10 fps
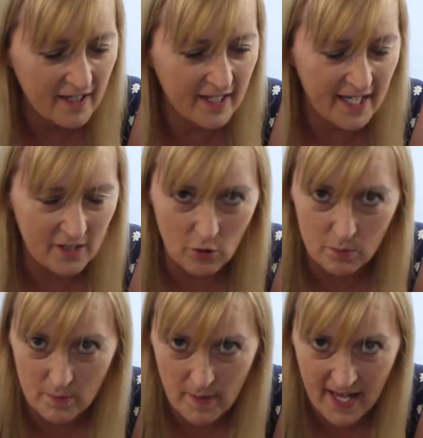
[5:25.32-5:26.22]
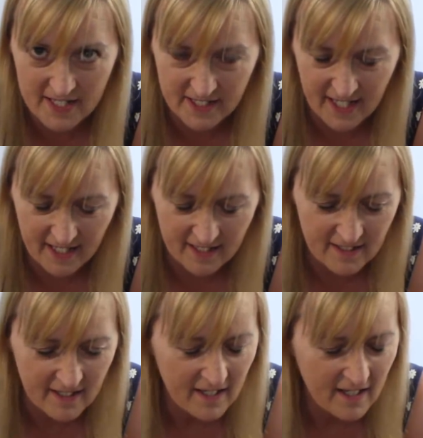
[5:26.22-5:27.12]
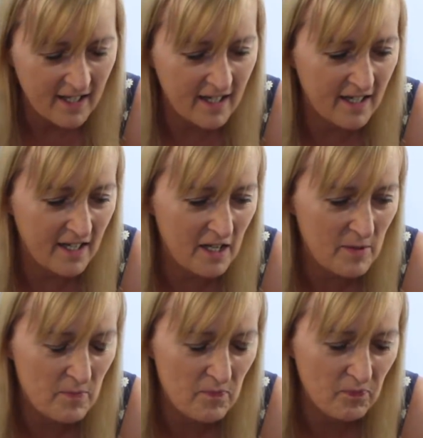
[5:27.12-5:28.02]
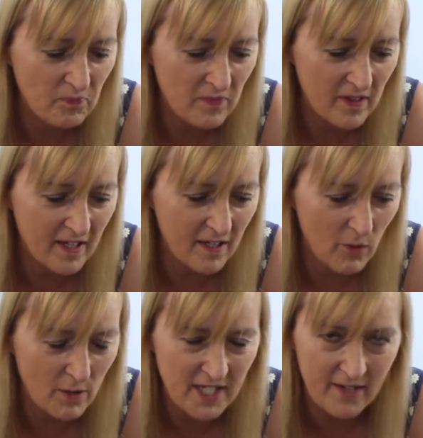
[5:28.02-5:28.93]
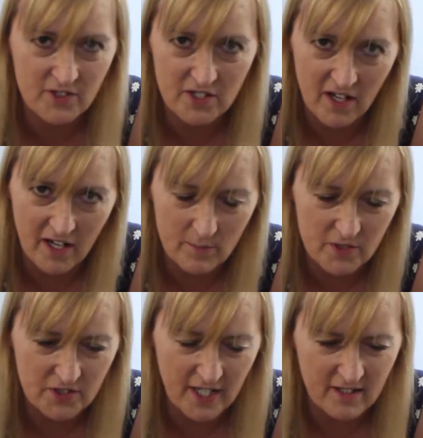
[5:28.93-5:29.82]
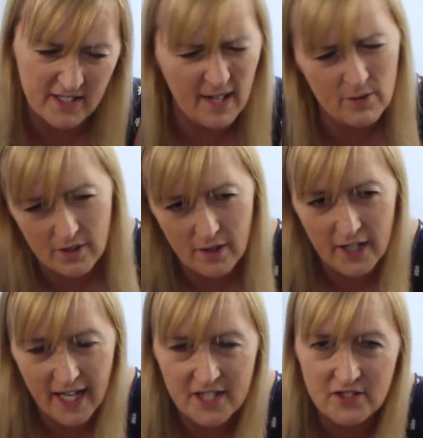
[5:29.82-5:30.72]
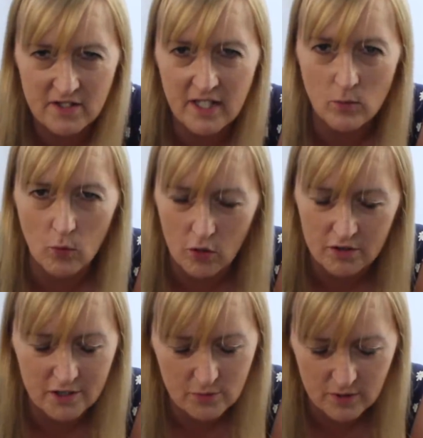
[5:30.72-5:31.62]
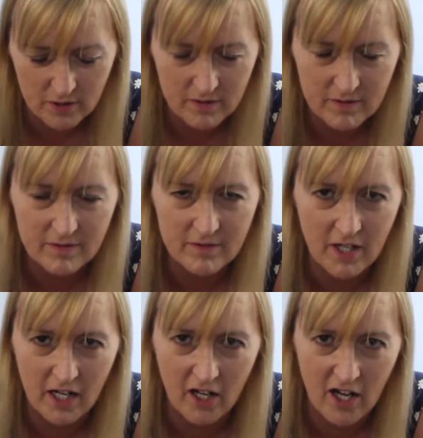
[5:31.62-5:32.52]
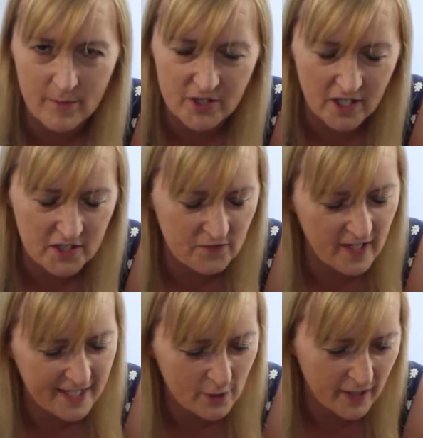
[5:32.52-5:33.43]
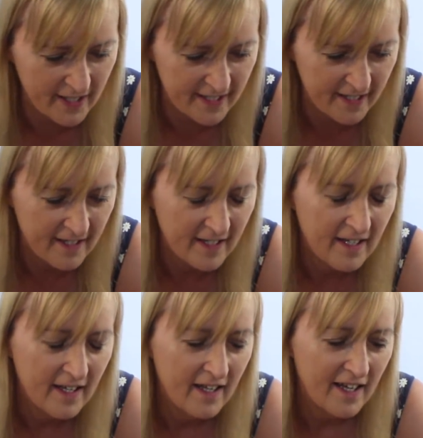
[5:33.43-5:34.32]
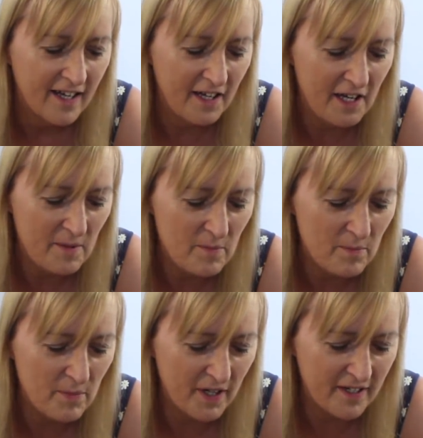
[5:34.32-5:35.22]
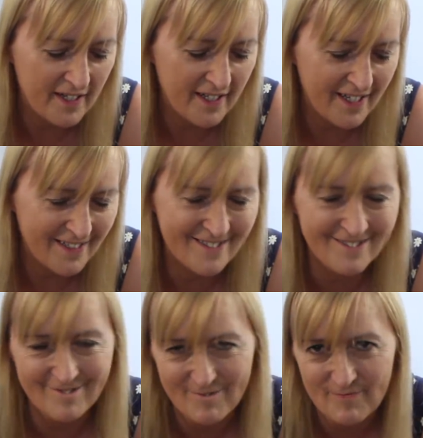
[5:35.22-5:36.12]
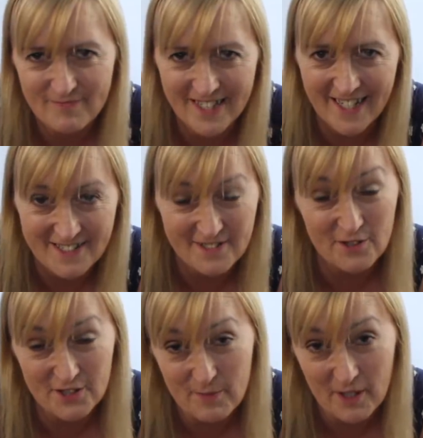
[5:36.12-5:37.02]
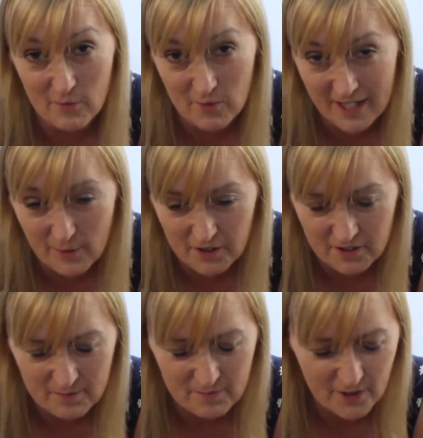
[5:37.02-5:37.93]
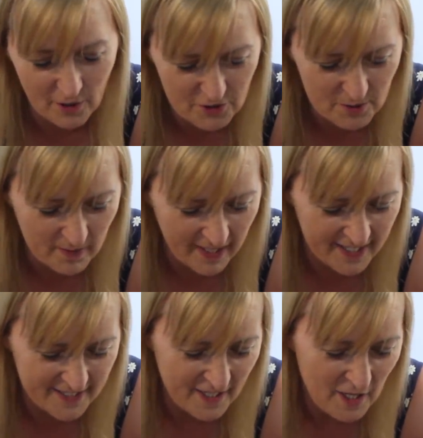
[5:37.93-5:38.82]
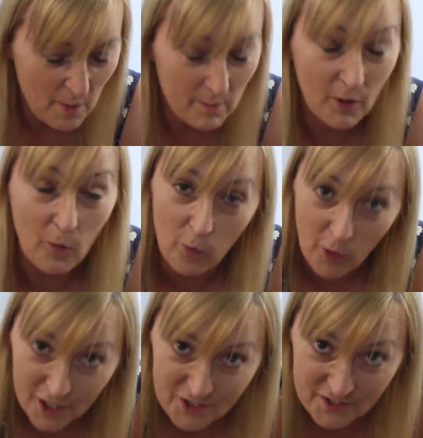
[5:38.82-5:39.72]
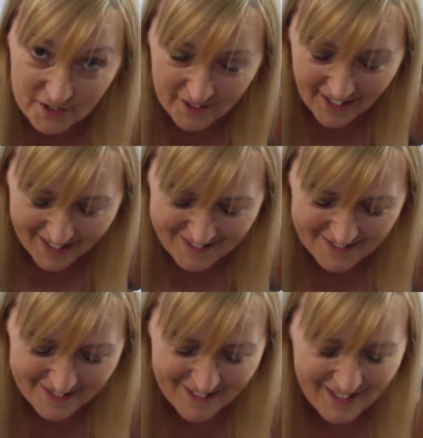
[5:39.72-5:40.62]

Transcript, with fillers: and get it all prepared again. Um, it won't have time to settle down, although I guess thin walnut will acclimatise fairly quickly. Um, but it's, yeah, it's not something I really want to contemplate. But worse than that,